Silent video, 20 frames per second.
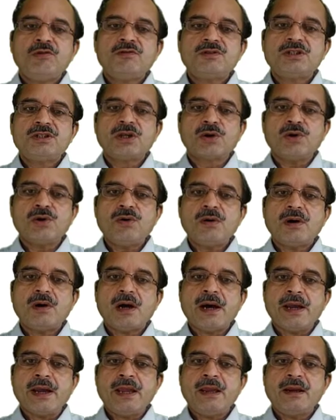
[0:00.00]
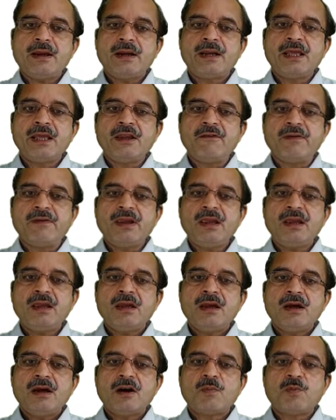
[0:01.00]
0 I dV
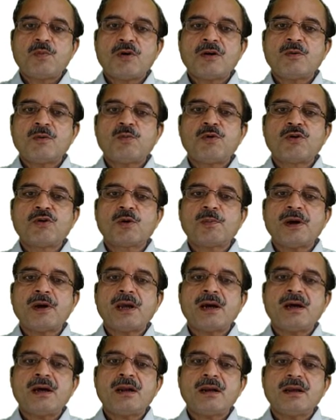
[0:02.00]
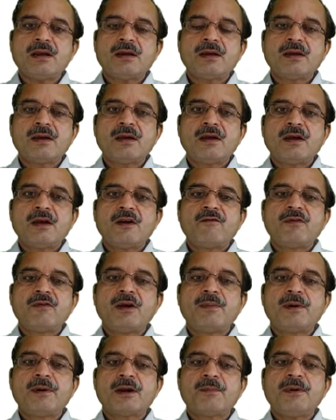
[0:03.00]
upon 4 pi r
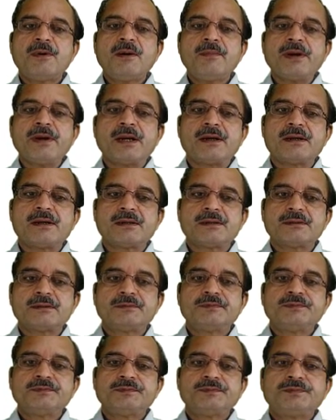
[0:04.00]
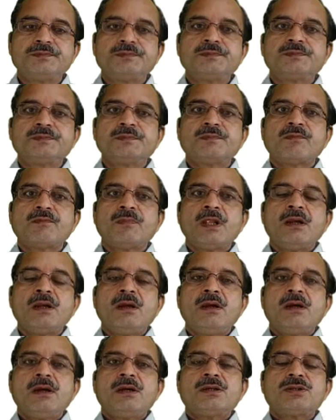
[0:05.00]
Weber per meter.
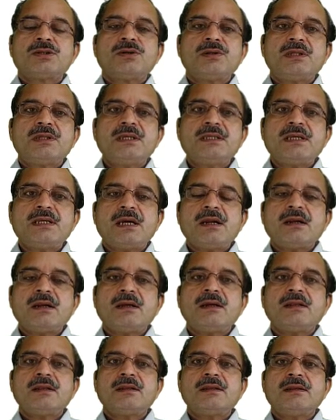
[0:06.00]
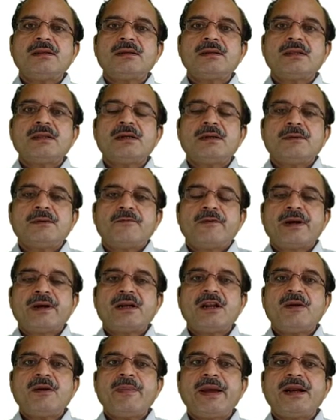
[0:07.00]
So these are the
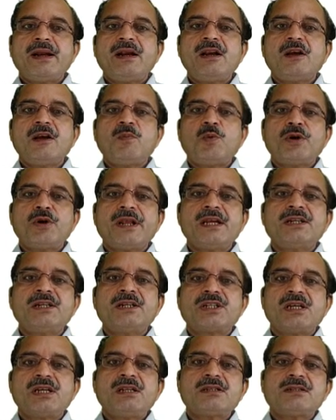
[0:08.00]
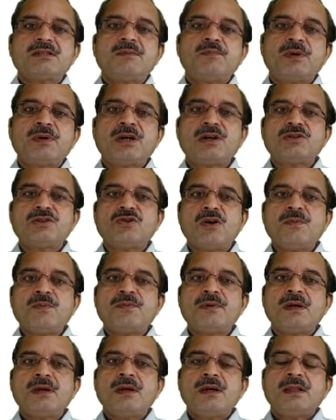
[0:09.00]
vector magnetic potentials because of
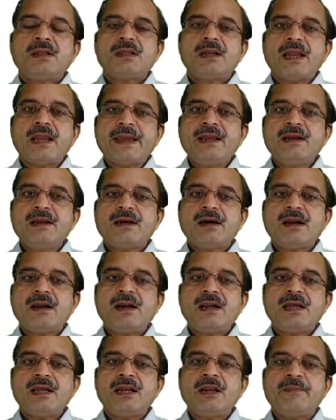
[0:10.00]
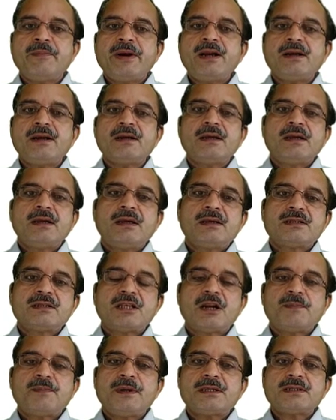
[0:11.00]
the line current element,
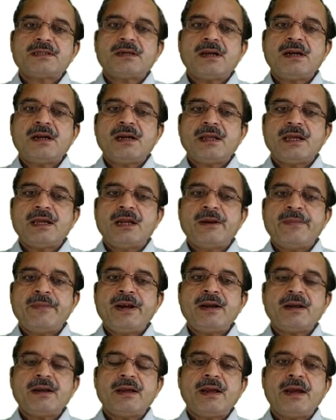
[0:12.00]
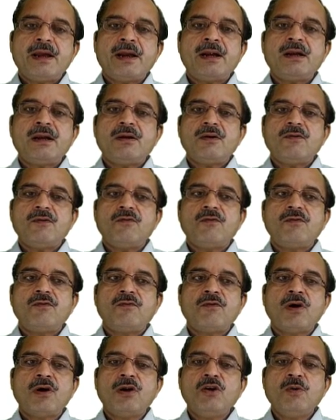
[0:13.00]
surface current element, and
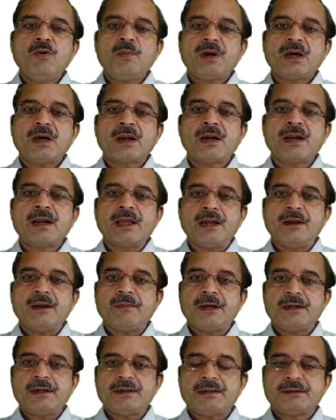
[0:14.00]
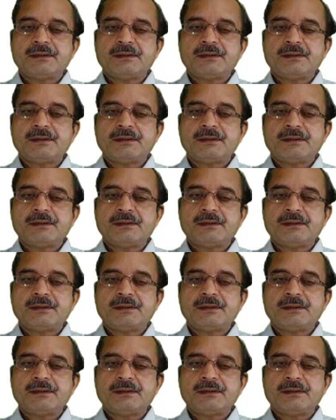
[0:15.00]
volume current element.